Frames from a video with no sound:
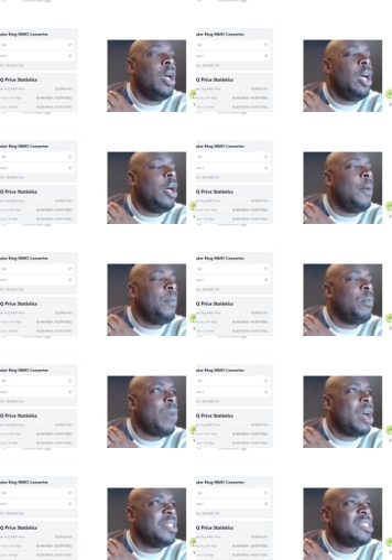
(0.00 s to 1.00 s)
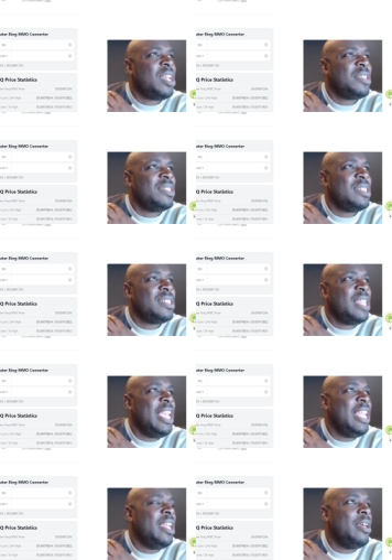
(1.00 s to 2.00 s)
um I discussed this
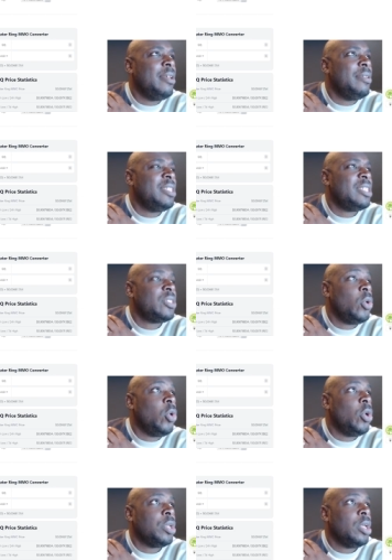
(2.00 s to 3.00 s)
in Discord